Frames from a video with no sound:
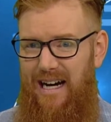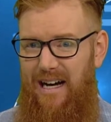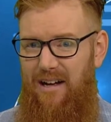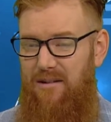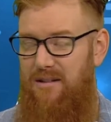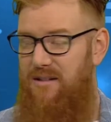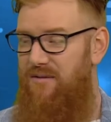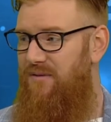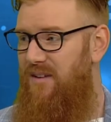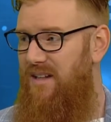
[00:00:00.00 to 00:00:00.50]

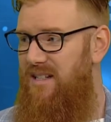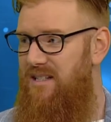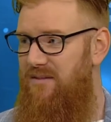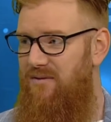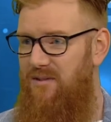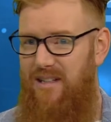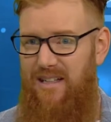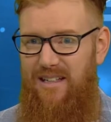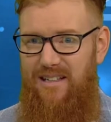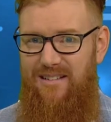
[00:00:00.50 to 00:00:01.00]

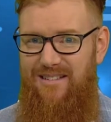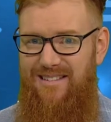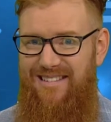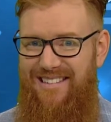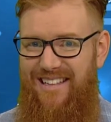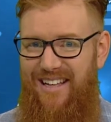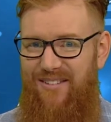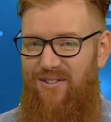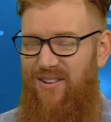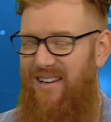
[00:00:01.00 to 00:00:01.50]
defensively,
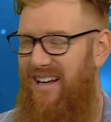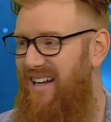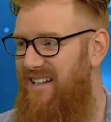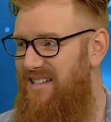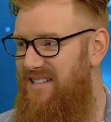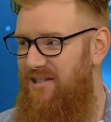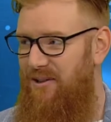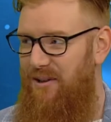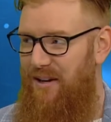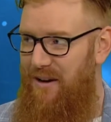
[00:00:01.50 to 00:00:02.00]
if you
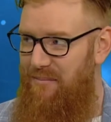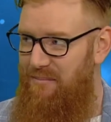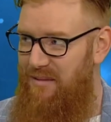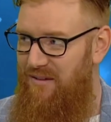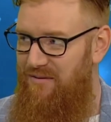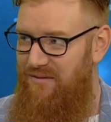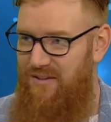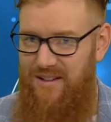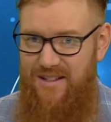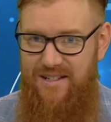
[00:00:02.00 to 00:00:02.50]
can't slow down
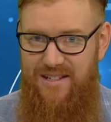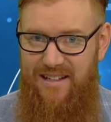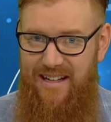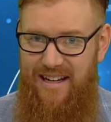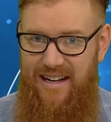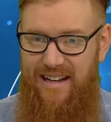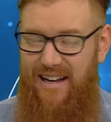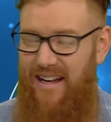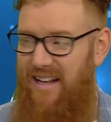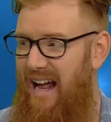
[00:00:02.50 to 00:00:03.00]
Memphis,
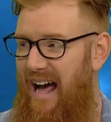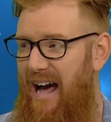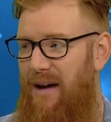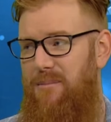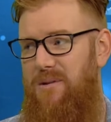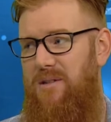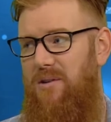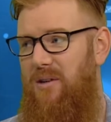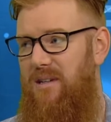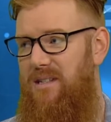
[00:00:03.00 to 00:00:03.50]
you're going to get
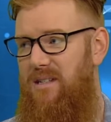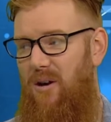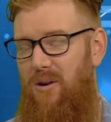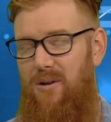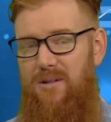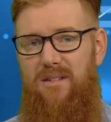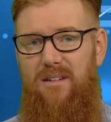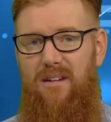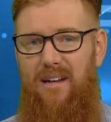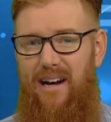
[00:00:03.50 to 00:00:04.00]
absolutely
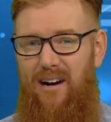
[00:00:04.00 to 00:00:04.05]
toasted.